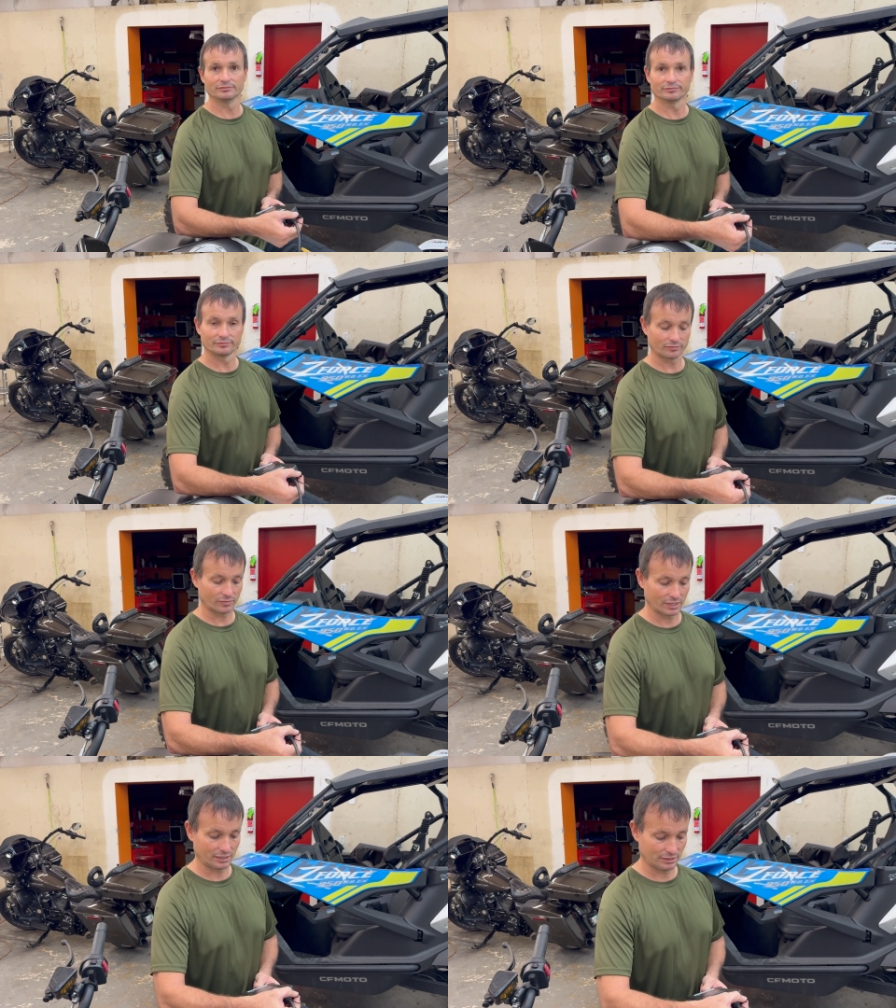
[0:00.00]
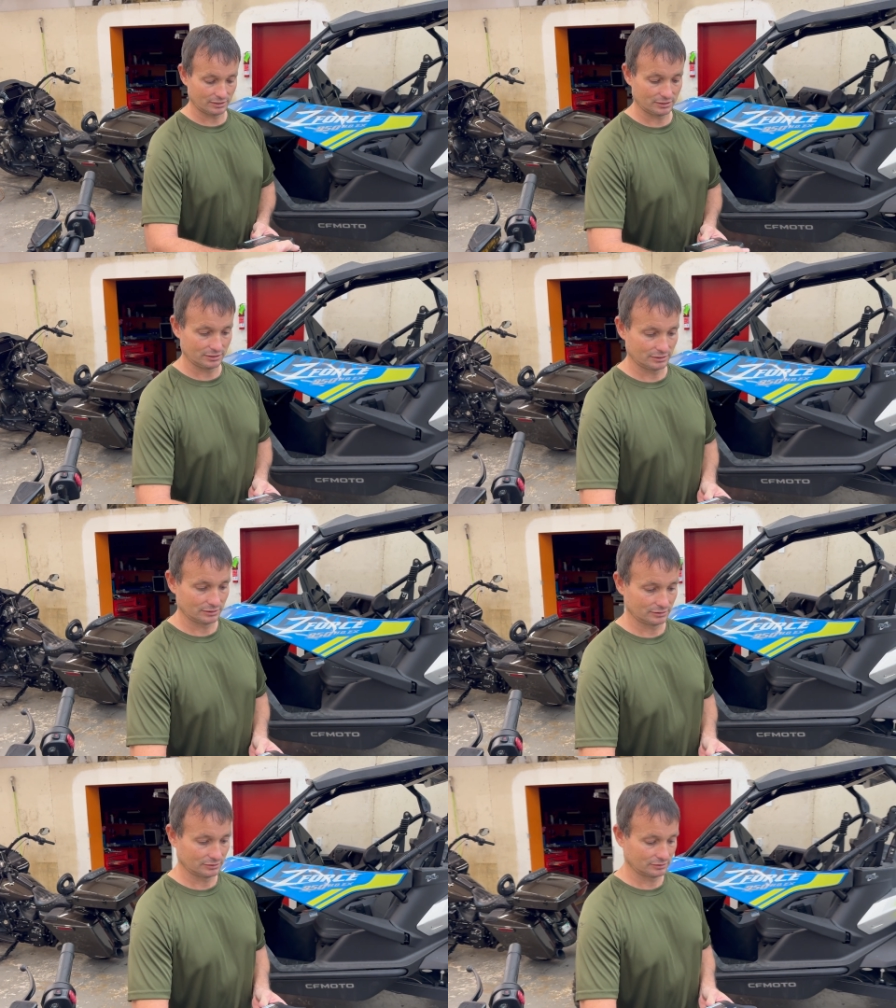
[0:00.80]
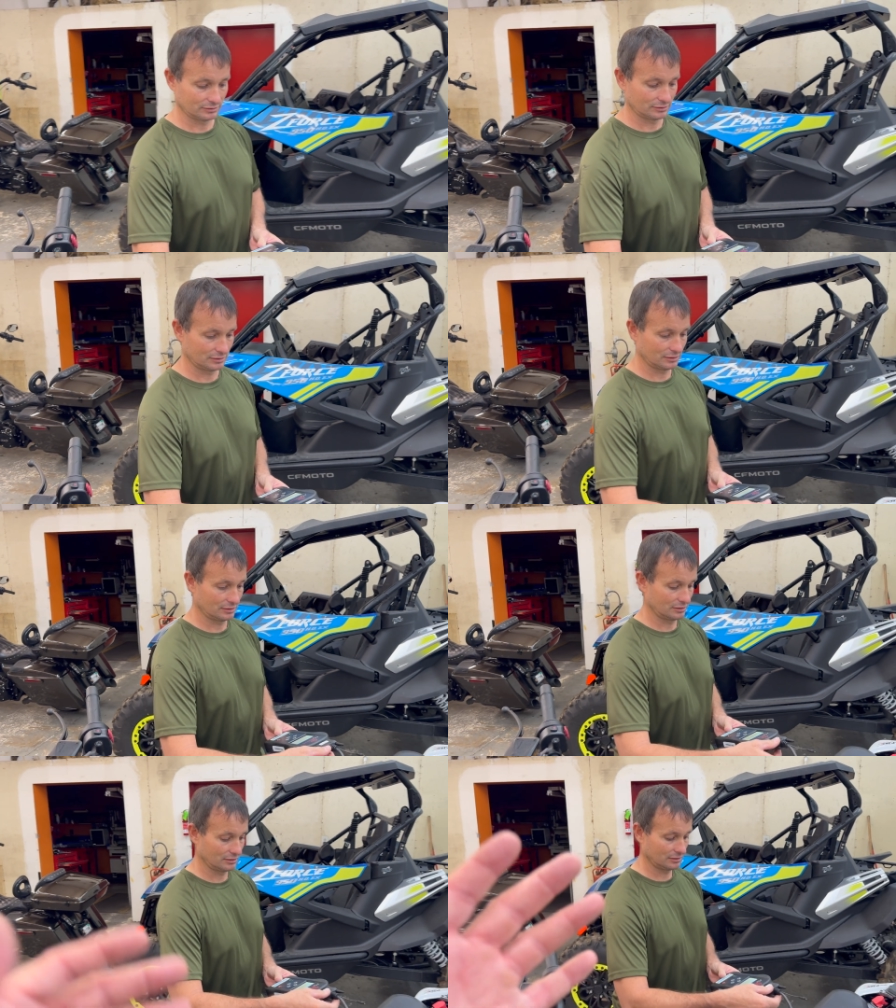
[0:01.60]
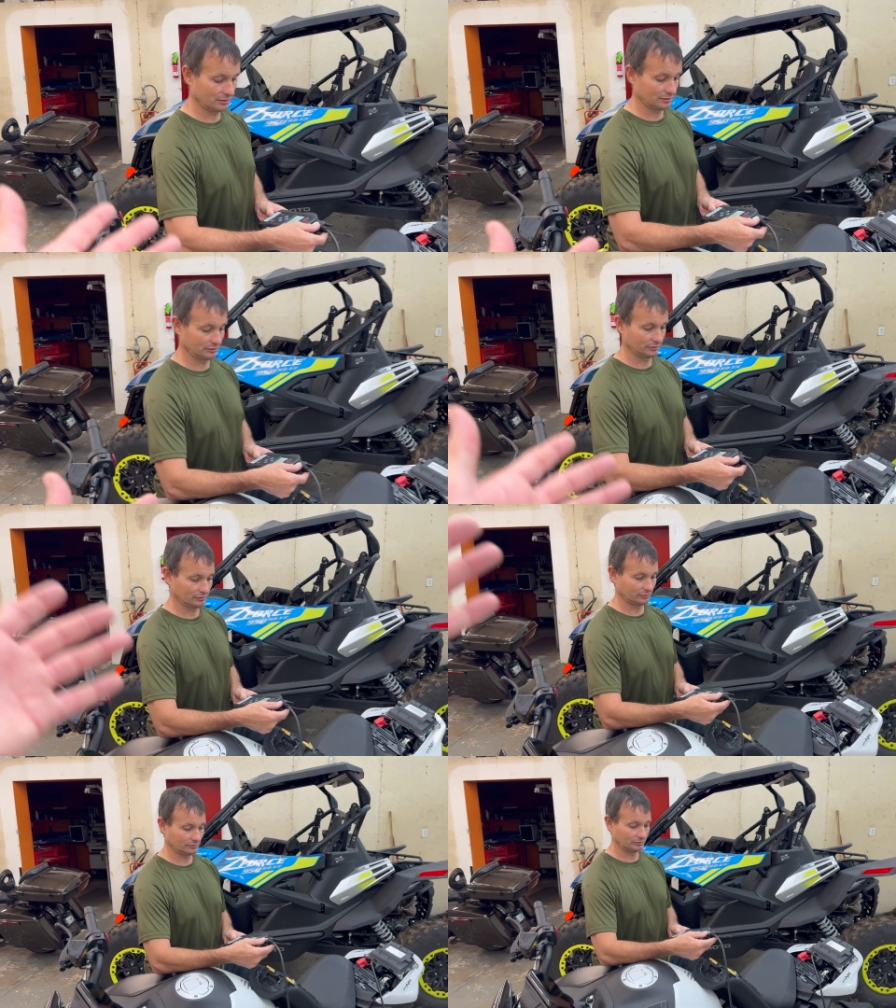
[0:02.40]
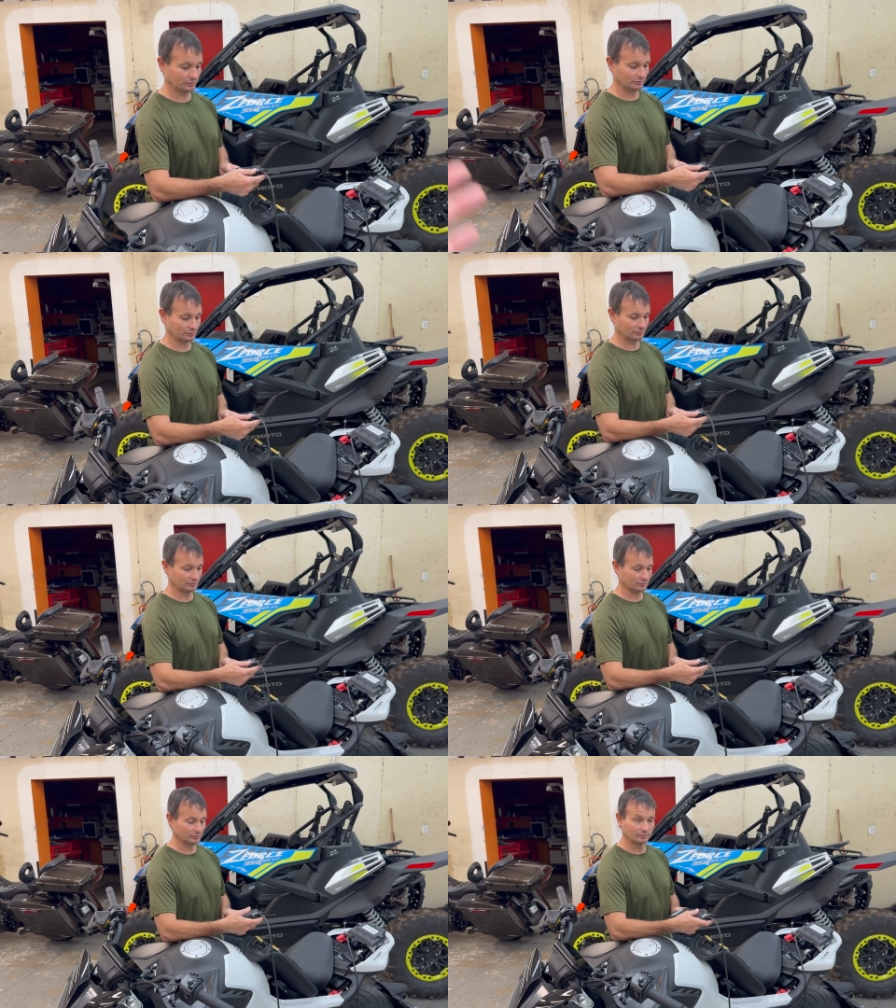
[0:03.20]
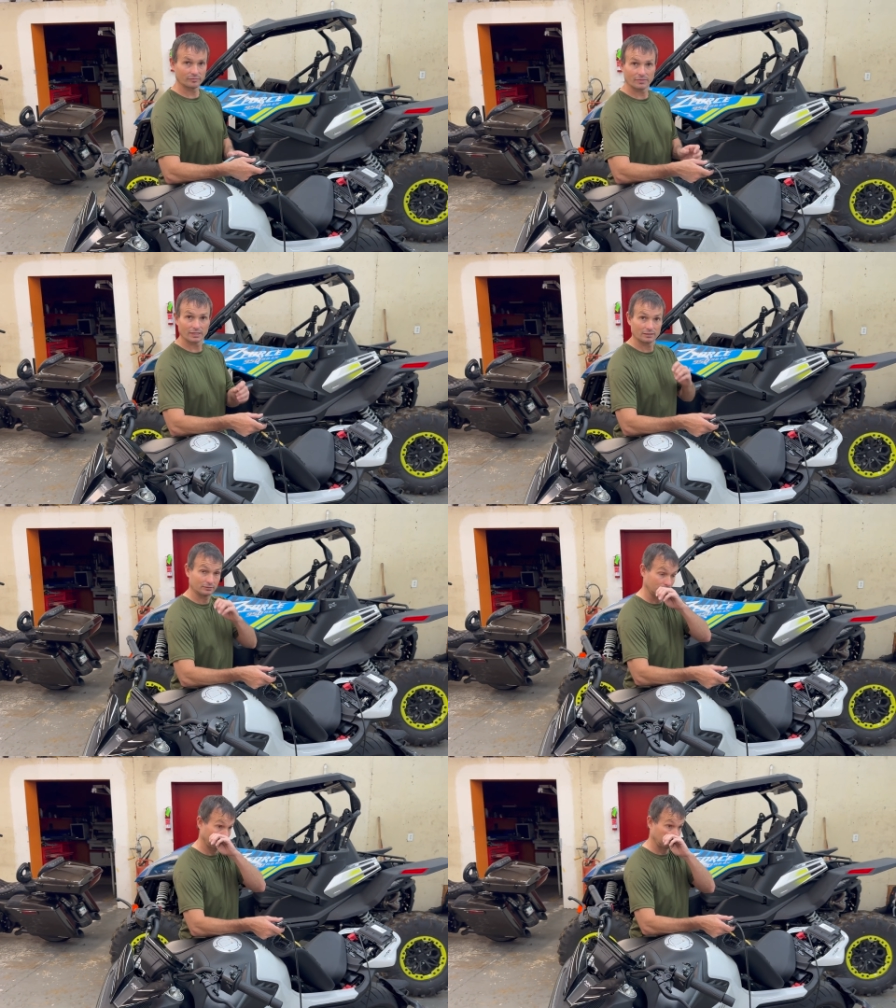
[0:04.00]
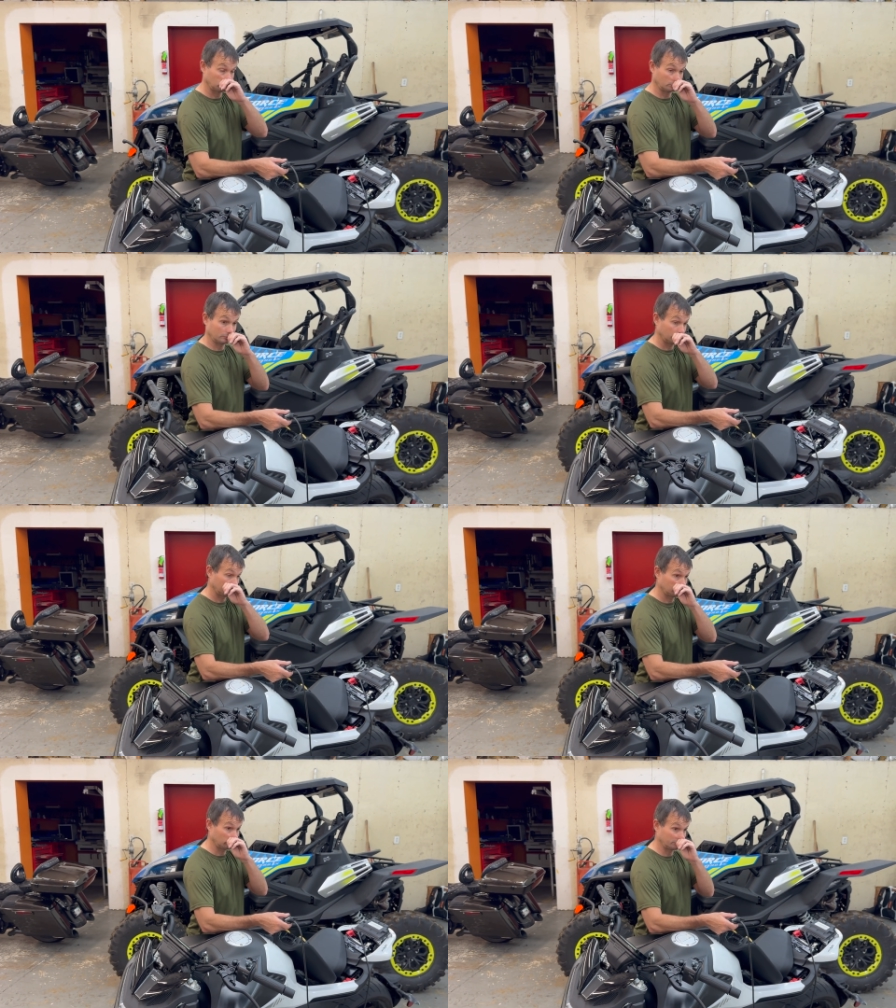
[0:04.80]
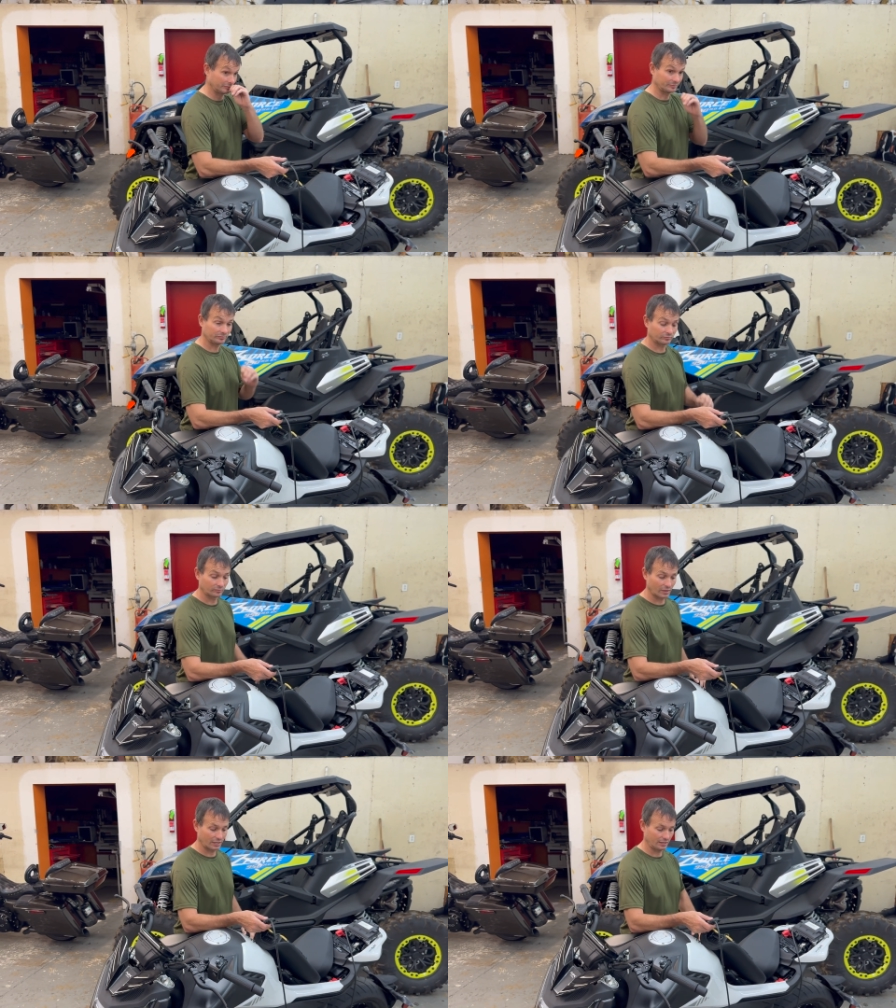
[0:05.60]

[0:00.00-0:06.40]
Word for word: Right. Absolutely. Absolutely. And now one of the biggest announcements for this video